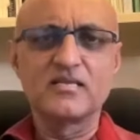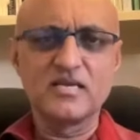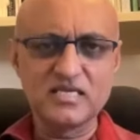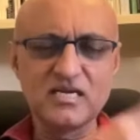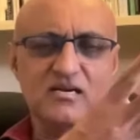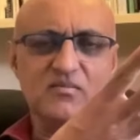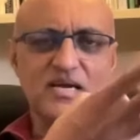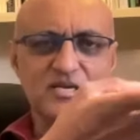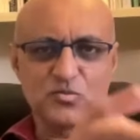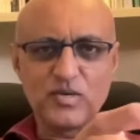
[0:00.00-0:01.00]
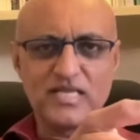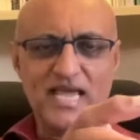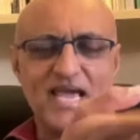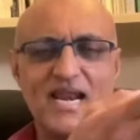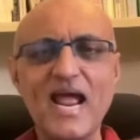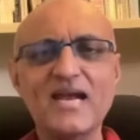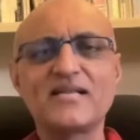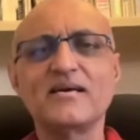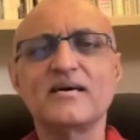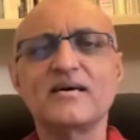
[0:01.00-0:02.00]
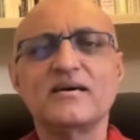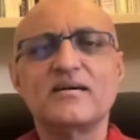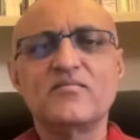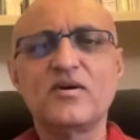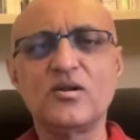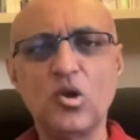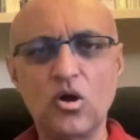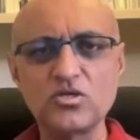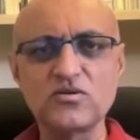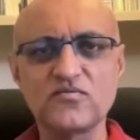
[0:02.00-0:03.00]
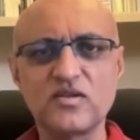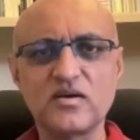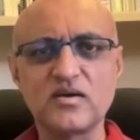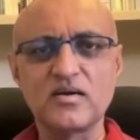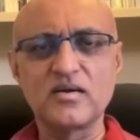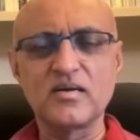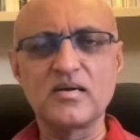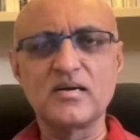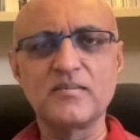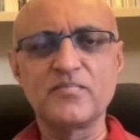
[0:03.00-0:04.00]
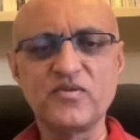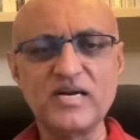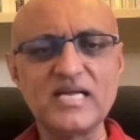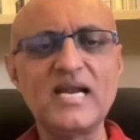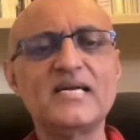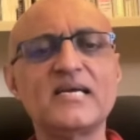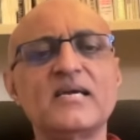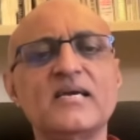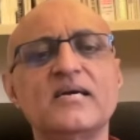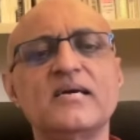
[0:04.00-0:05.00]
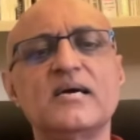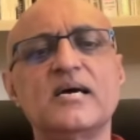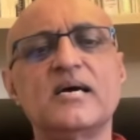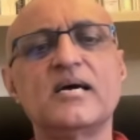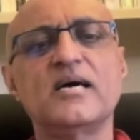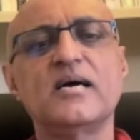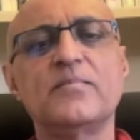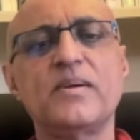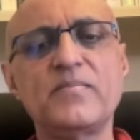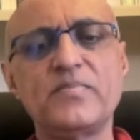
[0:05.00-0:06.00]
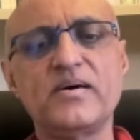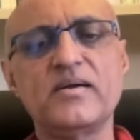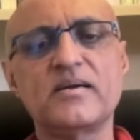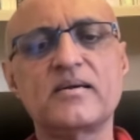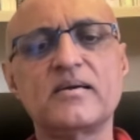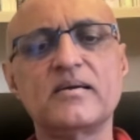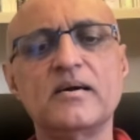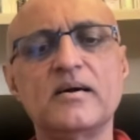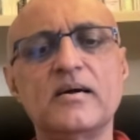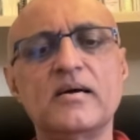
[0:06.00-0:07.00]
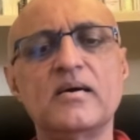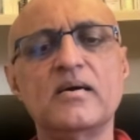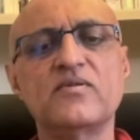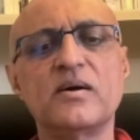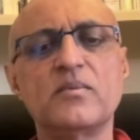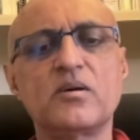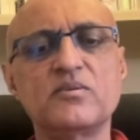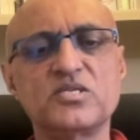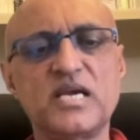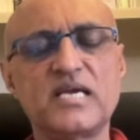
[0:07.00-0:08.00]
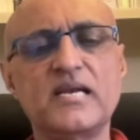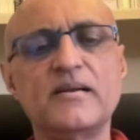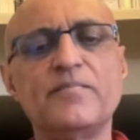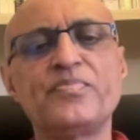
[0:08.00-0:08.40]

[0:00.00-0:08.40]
3 central bankers were there at the launch of the Finternet paper, if I'm not mistaken.